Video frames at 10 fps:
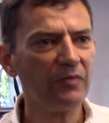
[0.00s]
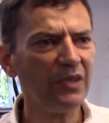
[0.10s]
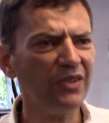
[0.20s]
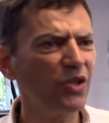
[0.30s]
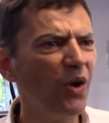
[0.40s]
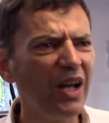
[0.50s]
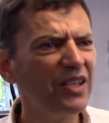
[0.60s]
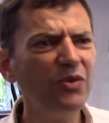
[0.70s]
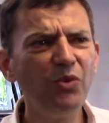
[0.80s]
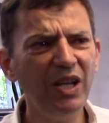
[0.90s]
So I
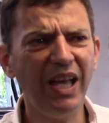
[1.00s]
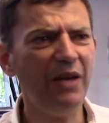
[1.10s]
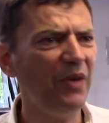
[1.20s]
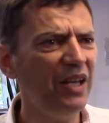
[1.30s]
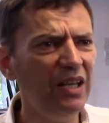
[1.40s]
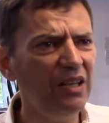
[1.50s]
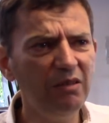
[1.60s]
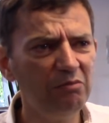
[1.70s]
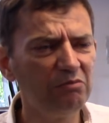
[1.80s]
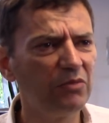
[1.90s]
didn't really have
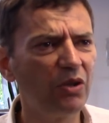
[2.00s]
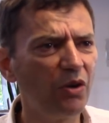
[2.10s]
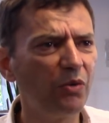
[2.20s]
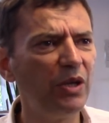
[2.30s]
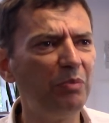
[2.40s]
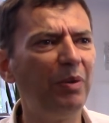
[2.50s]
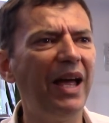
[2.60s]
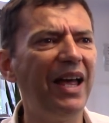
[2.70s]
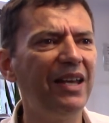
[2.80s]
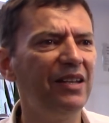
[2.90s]
any concrete
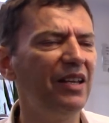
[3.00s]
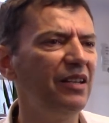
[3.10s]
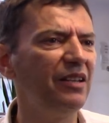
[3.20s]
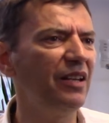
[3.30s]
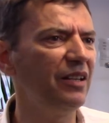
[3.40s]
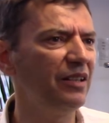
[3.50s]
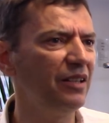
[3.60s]
plan, and and